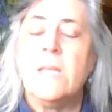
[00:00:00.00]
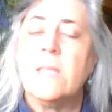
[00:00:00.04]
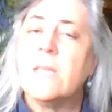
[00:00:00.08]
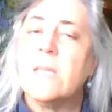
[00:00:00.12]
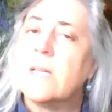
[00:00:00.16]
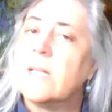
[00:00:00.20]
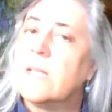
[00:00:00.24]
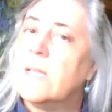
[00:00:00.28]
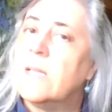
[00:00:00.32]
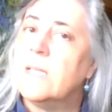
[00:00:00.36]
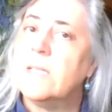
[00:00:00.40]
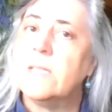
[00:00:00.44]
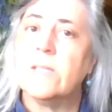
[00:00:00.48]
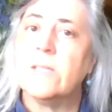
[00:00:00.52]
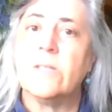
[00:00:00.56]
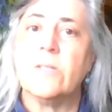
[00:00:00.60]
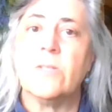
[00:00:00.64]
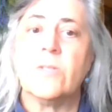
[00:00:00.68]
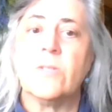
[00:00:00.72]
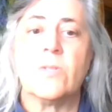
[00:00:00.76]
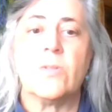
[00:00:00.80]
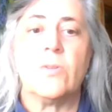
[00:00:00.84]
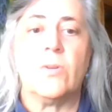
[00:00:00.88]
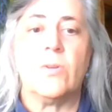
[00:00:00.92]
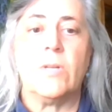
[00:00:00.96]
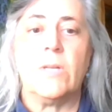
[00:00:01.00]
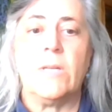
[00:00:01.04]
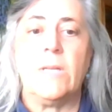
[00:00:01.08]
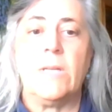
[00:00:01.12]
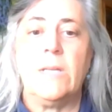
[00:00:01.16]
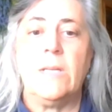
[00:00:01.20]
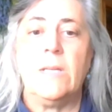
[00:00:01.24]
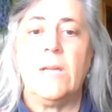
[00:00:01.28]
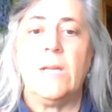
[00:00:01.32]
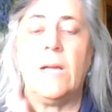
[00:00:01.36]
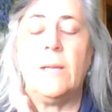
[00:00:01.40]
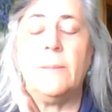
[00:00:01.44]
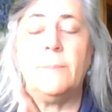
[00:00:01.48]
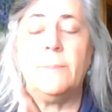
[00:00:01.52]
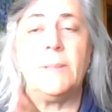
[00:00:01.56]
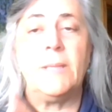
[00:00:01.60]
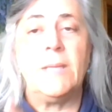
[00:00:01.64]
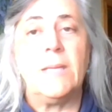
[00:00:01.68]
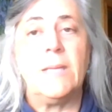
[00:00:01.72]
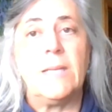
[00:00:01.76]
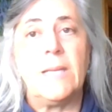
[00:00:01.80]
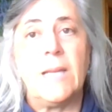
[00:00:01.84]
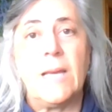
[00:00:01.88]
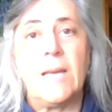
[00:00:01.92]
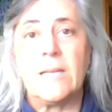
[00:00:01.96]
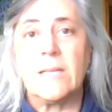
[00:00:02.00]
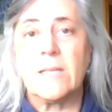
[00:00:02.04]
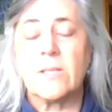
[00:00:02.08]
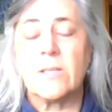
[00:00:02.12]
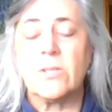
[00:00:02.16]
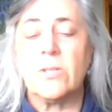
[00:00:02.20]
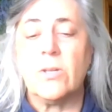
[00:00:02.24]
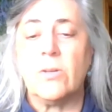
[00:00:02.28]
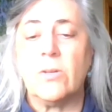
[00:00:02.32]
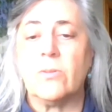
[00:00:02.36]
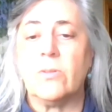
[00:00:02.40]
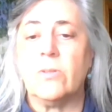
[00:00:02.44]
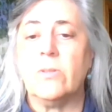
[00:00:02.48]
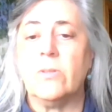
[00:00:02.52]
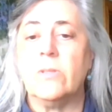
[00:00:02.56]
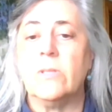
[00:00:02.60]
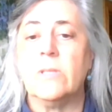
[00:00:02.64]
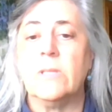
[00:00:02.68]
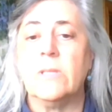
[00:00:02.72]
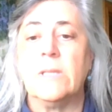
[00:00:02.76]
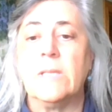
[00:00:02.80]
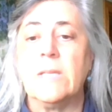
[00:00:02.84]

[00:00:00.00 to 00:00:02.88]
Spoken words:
The clinical story, albeit anecdotal,